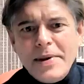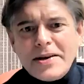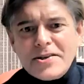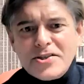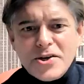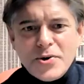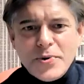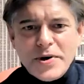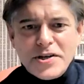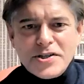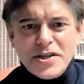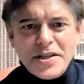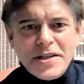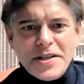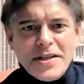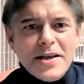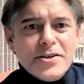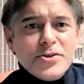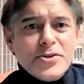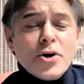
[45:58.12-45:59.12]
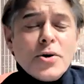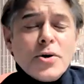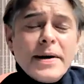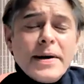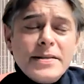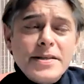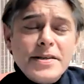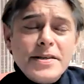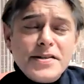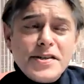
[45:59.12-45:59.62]
me ask you a question. Talking
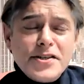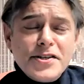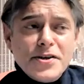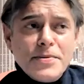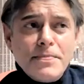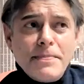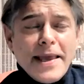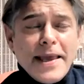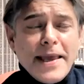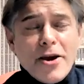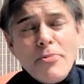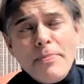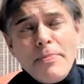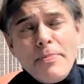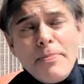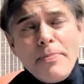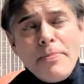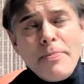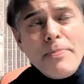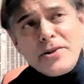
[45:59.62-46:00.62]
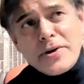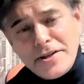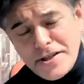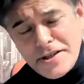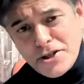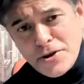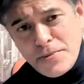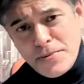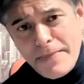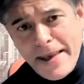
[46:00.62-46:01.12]
about decision making, going back to our
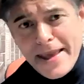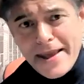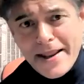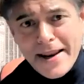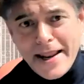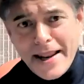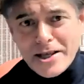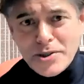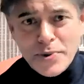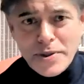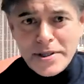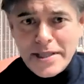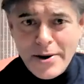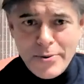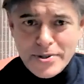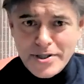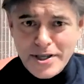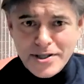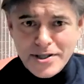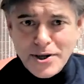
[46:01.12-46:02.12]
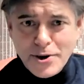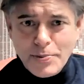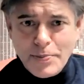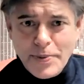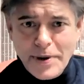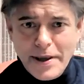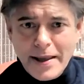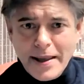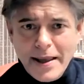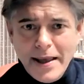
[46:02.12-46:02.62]
decision making, that was the
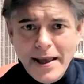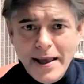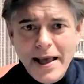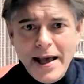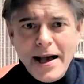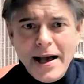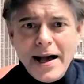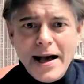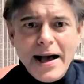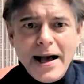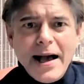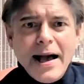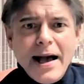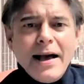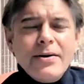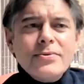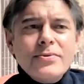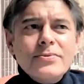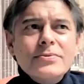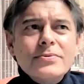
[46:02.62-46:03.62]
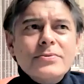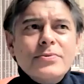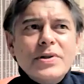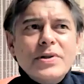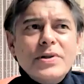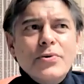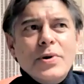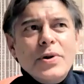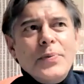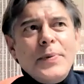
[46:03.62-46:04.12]
topic. How when